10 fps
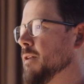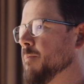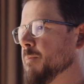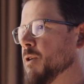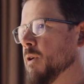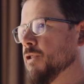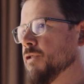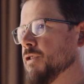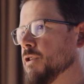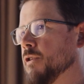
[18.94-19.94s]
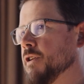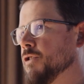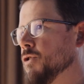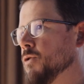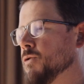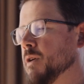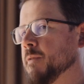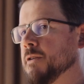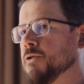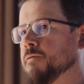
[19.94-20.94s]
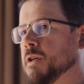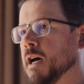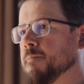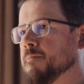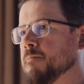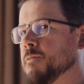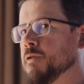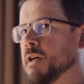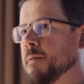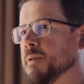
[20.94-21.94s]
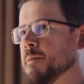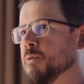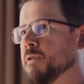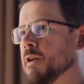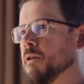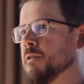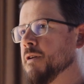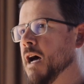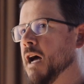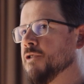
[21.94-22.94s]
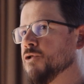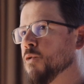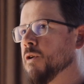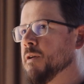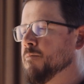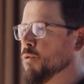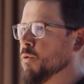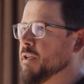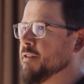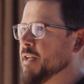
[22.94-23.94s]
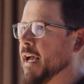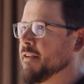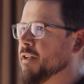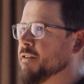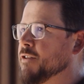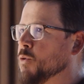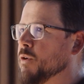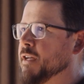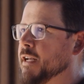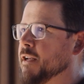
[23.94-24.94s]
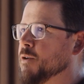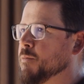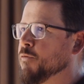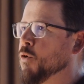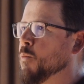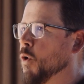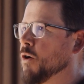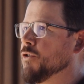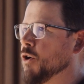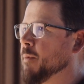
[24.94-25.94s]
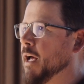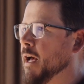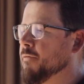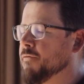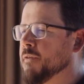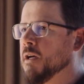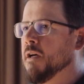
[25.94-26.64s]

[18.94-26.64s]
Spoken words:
In the BPO industry, security is huge. I mean, you've got people that are not your employees accessing your data to perform work on your behalf.